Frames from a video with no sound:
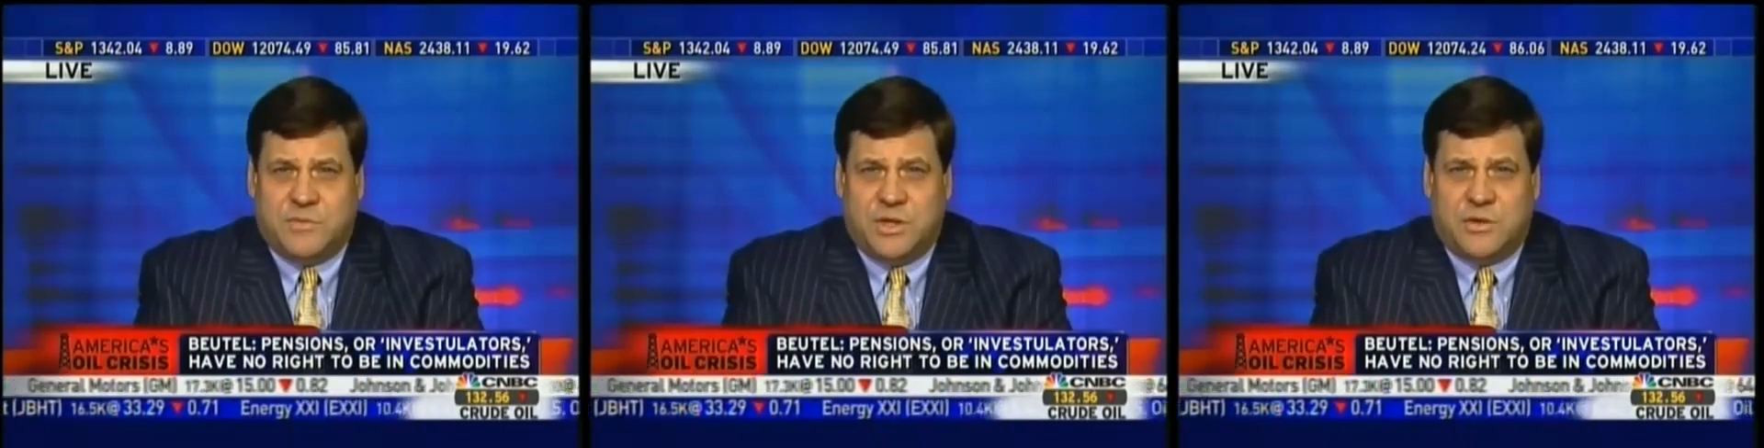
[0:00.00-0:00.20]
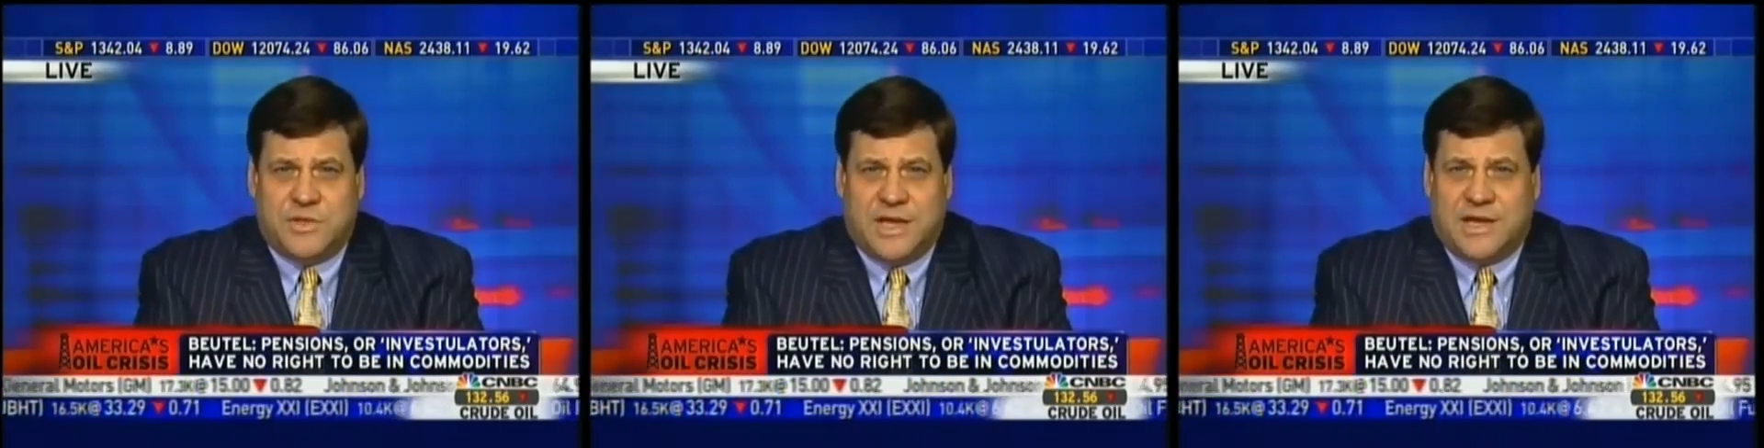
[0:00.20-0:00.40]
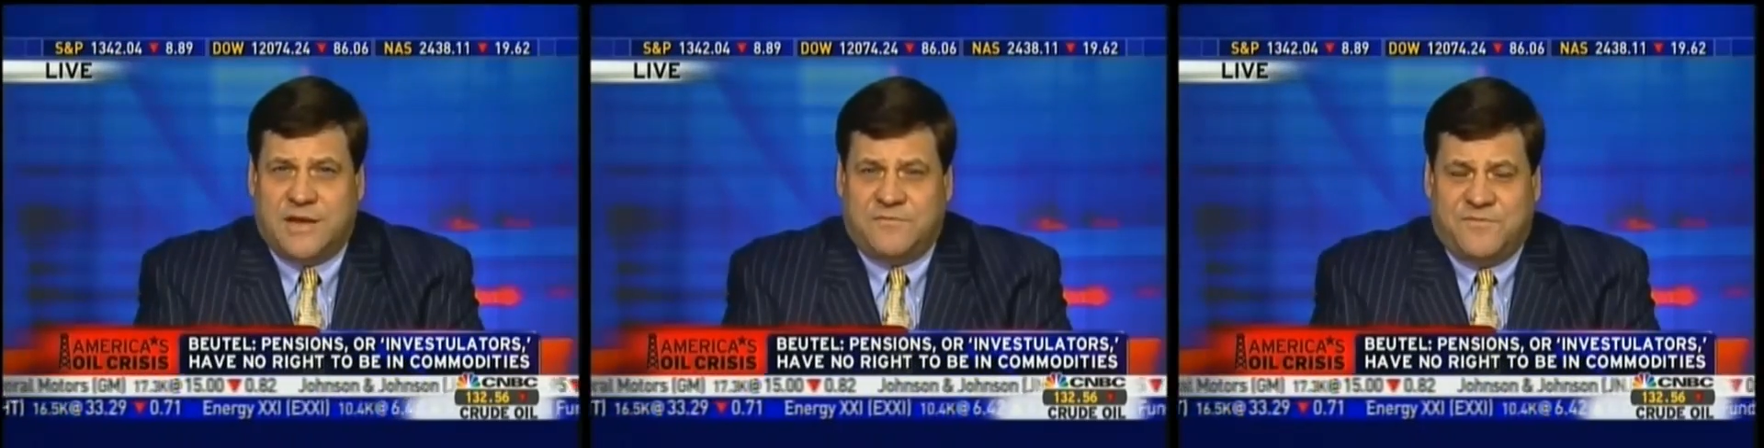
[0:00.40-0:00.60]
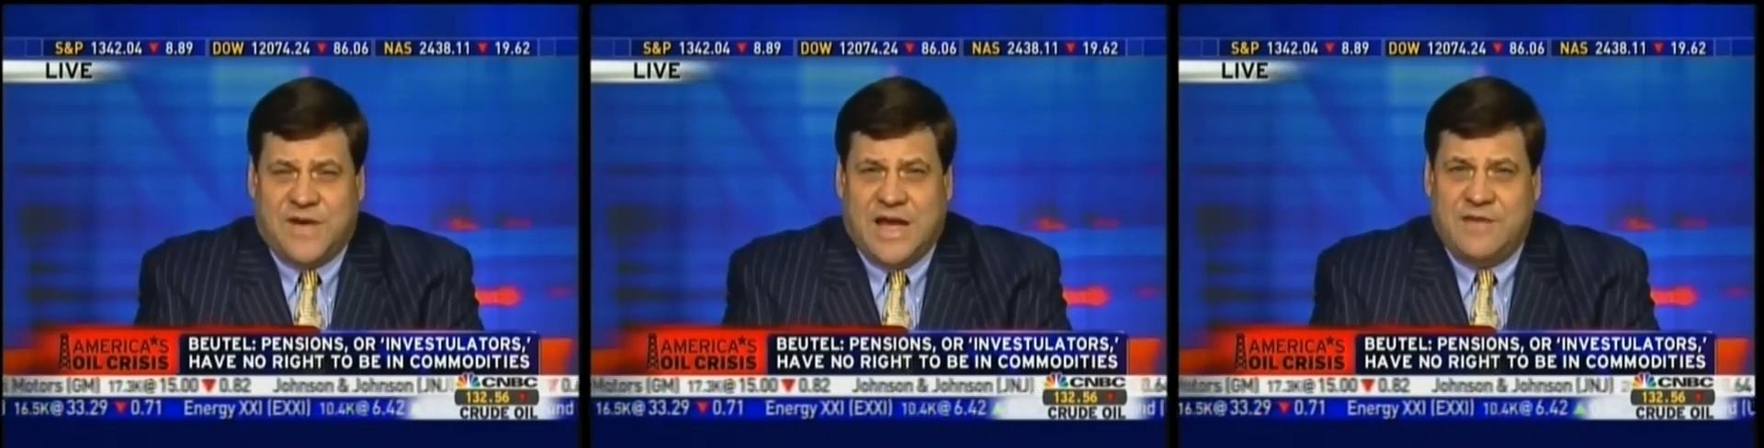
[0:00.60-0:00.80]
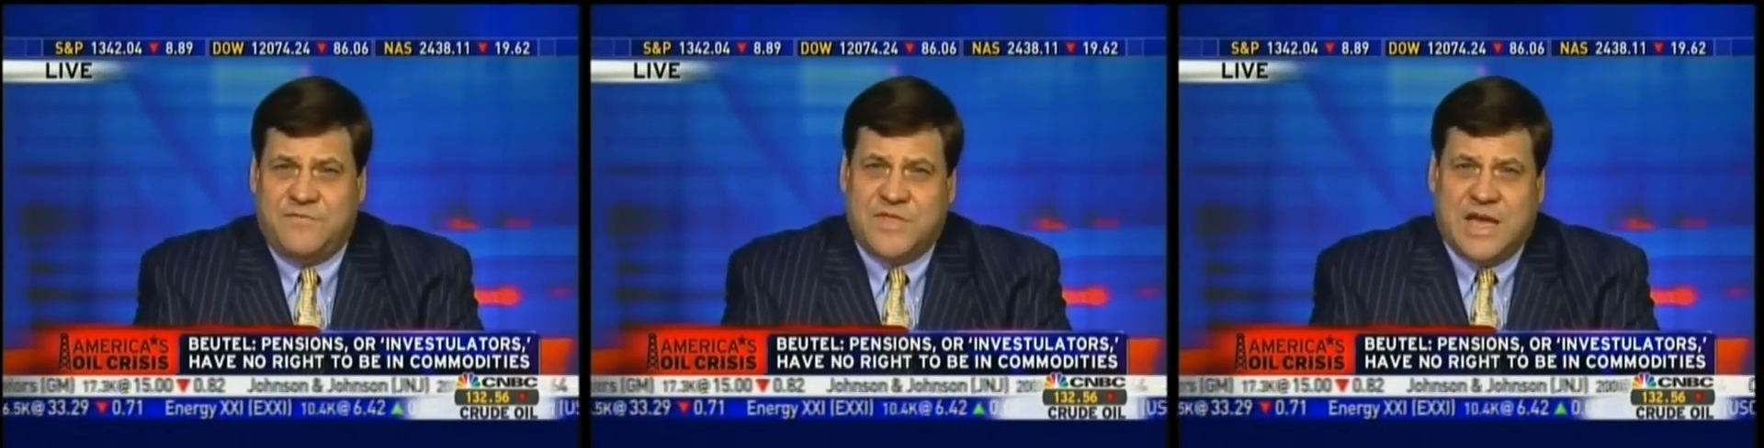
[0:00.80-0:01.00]
You know, they got
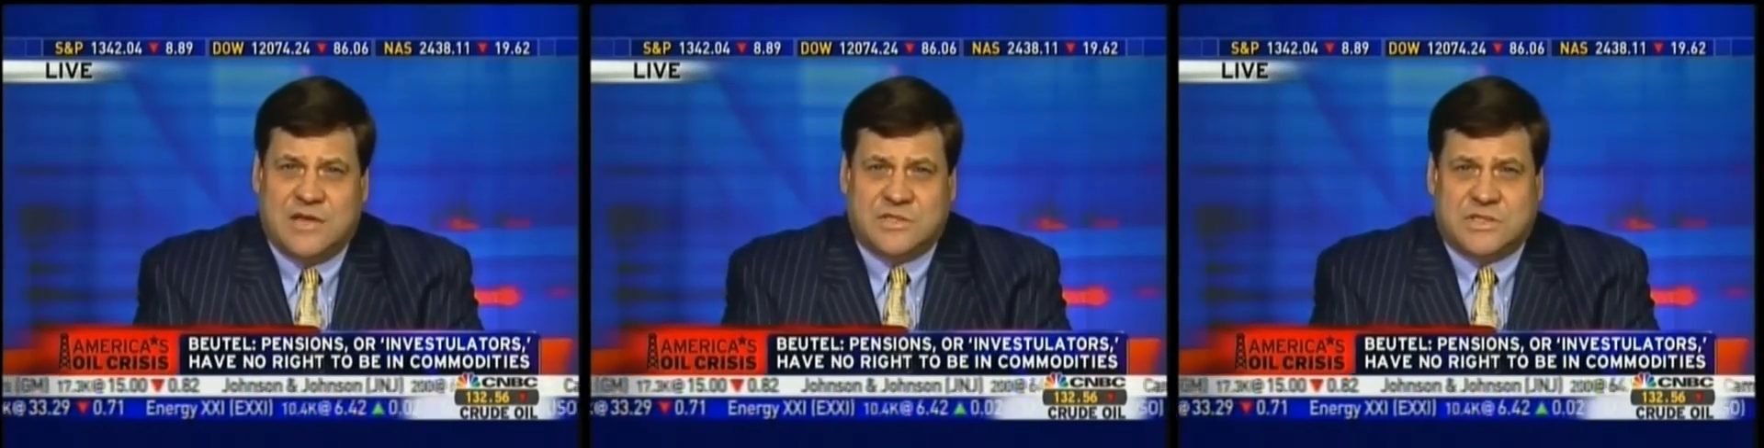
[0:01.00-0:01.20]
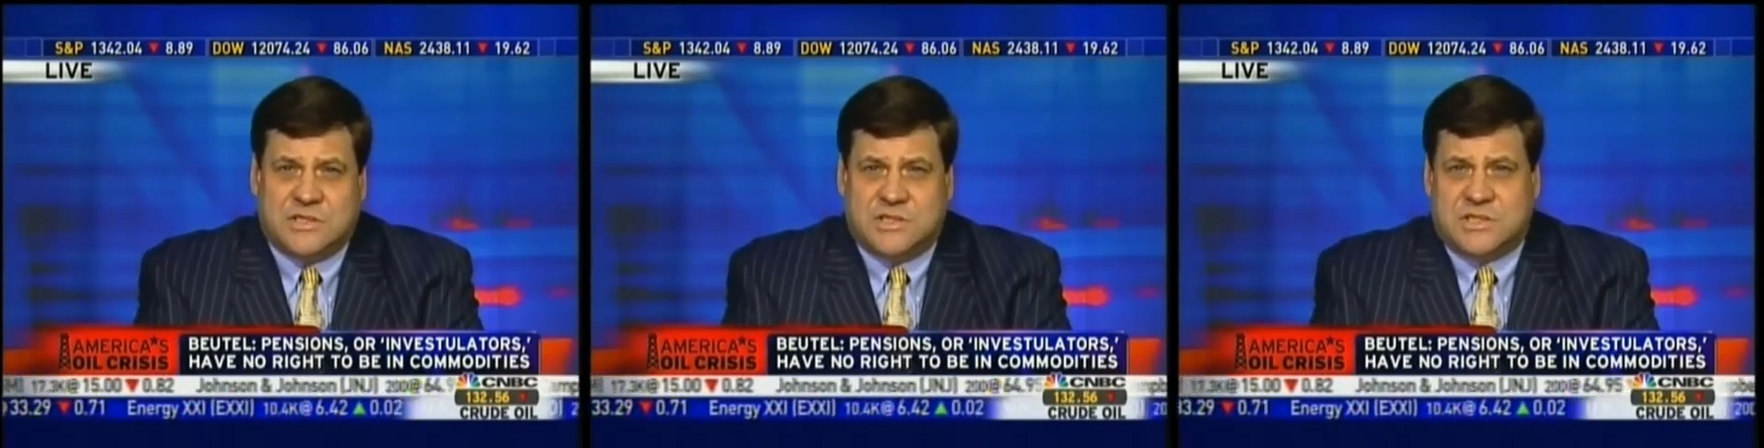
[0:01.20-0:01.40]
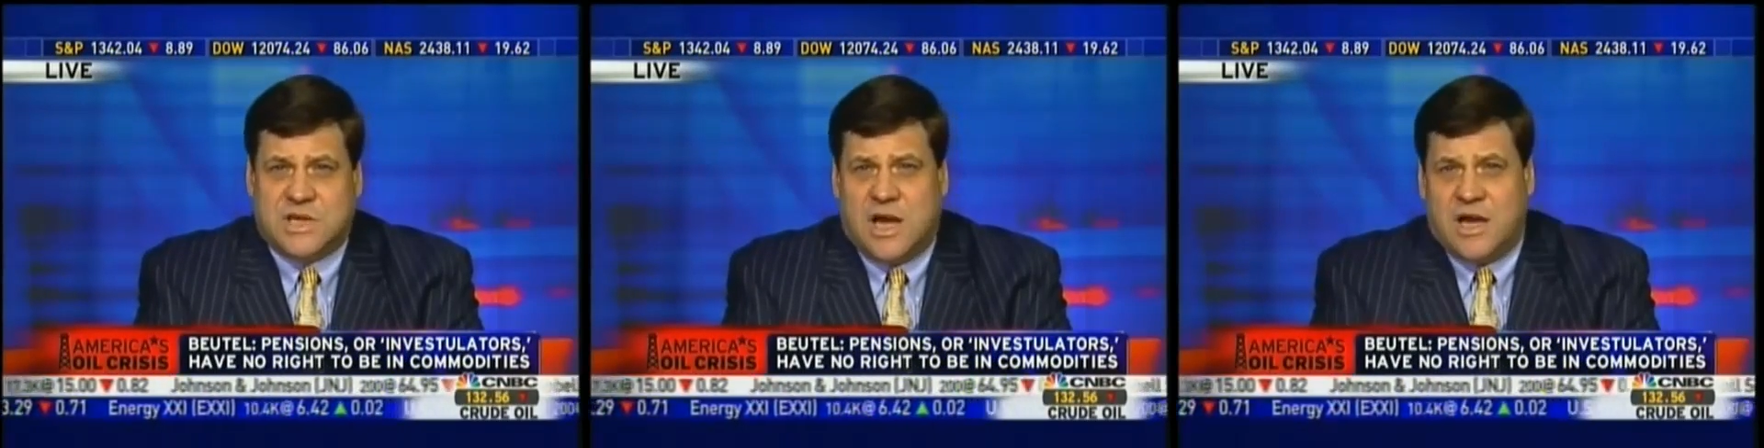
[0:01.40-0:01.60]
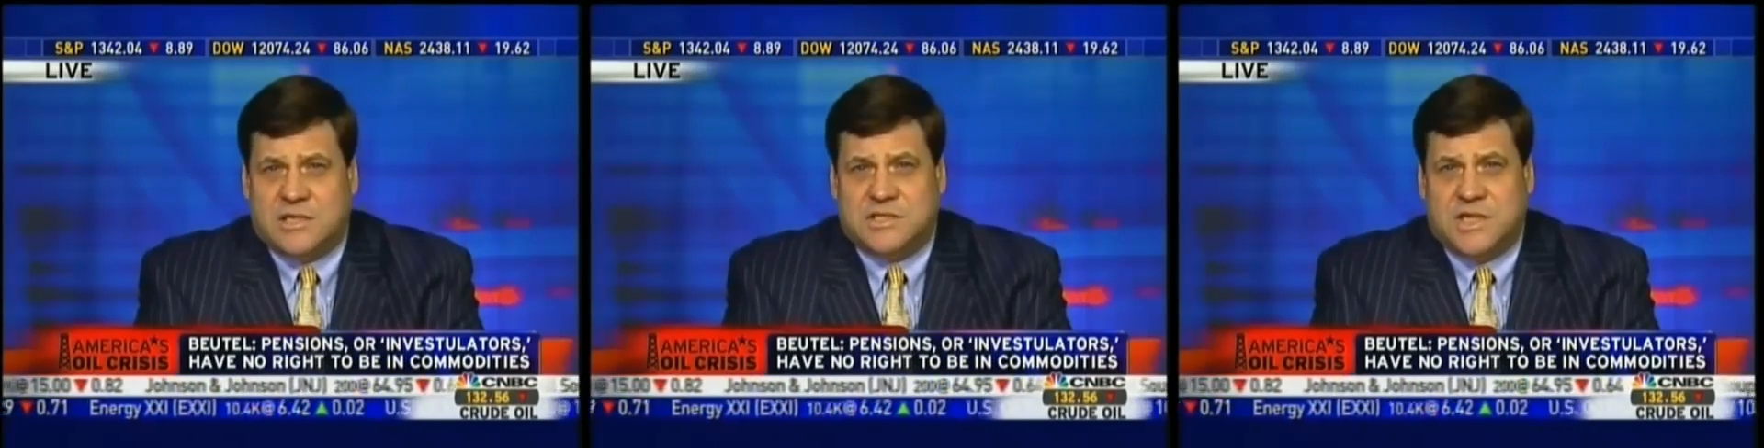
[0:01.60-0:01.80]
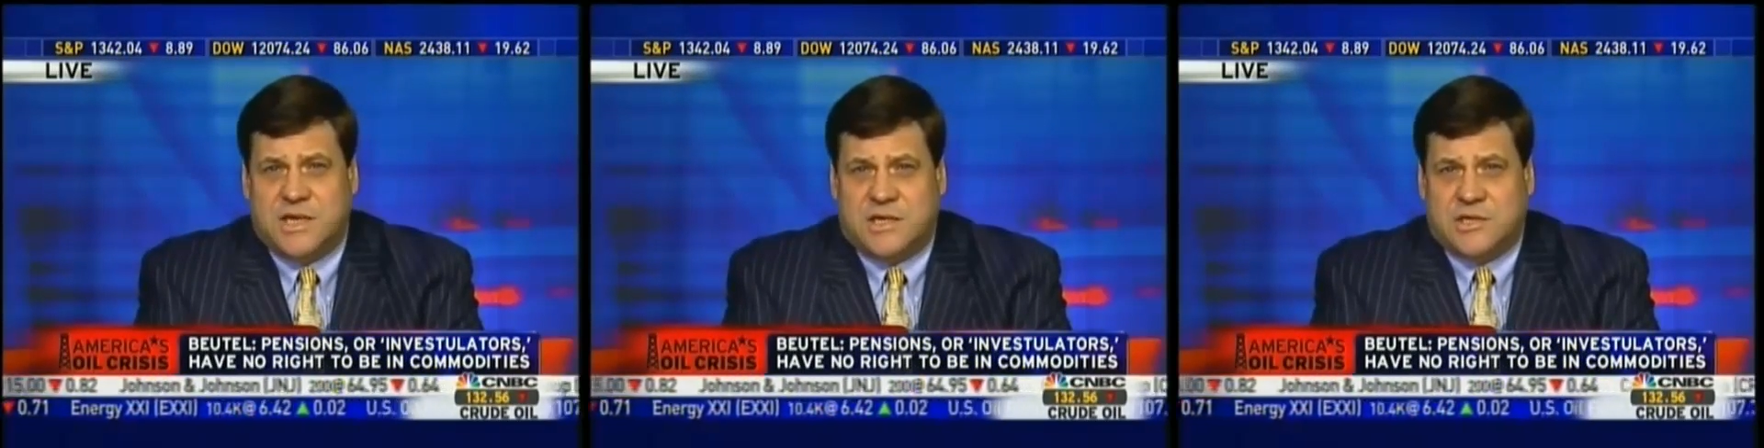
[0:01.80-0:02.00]
5,000
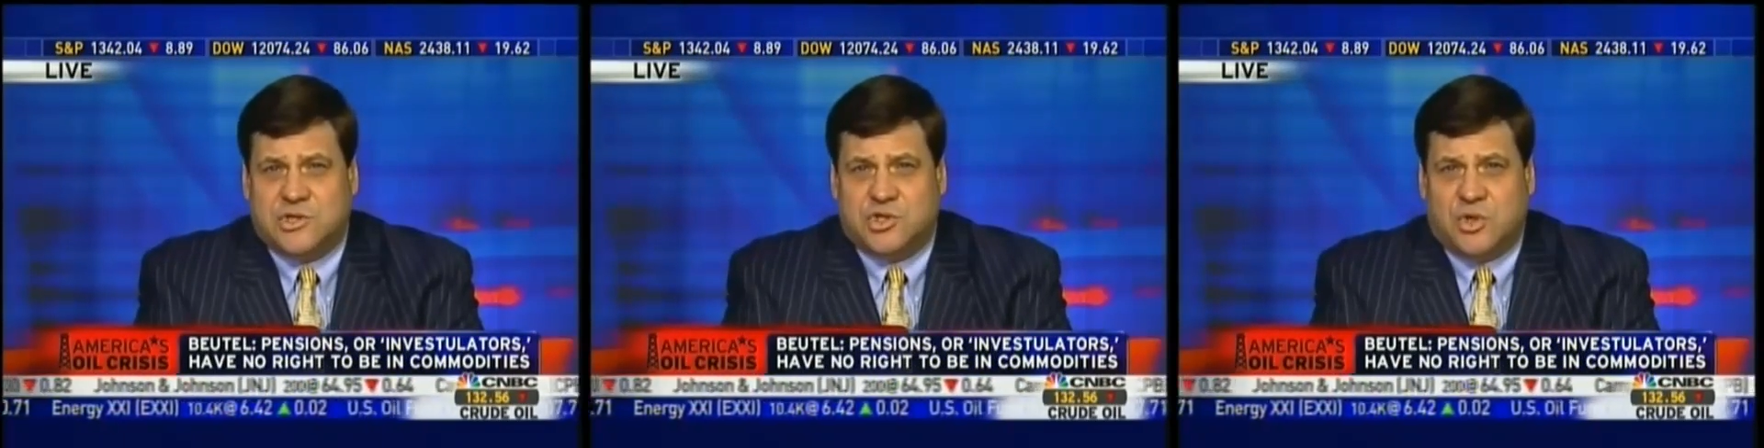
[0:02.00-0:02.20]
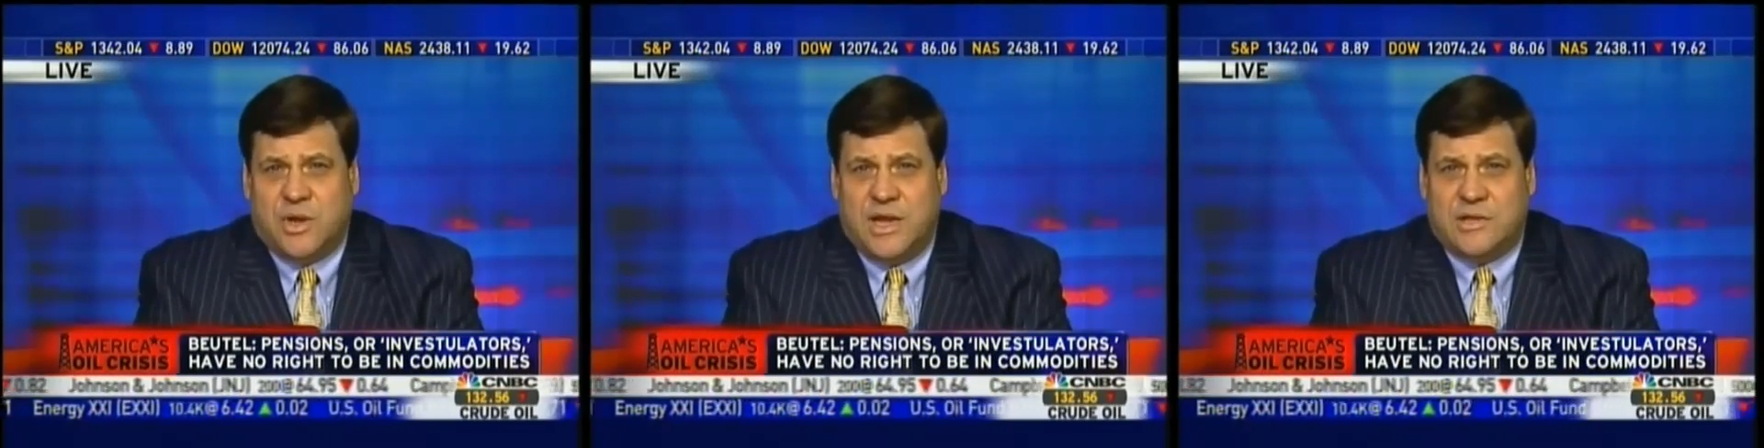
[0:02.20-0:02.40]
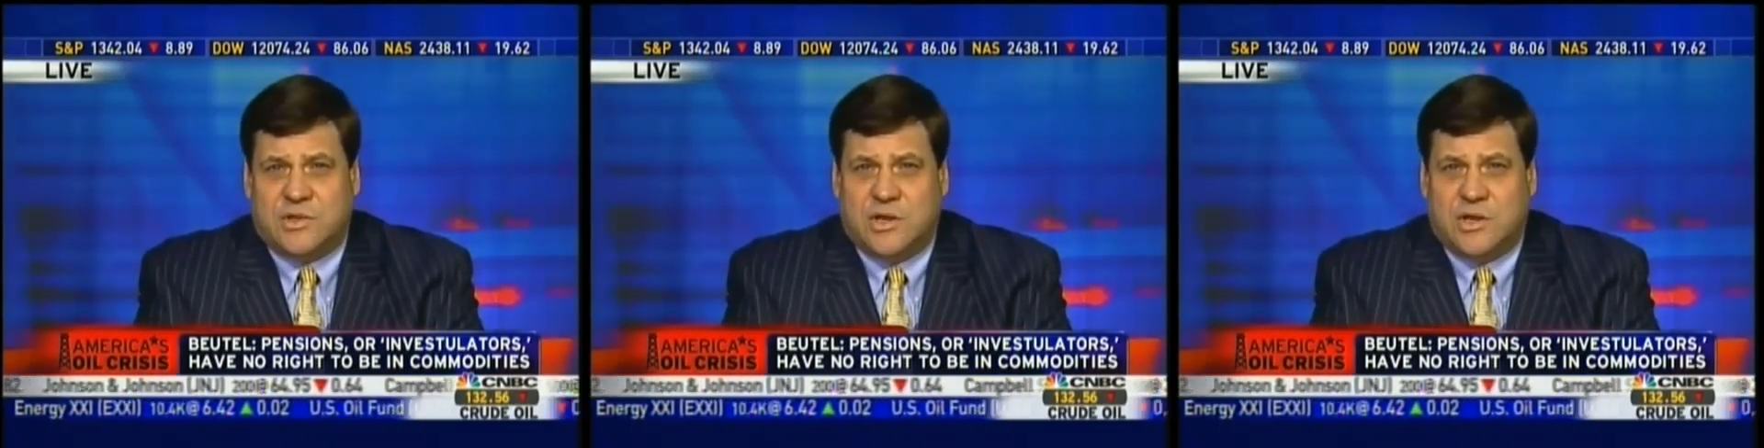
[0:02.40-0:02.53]
stocks they can trade.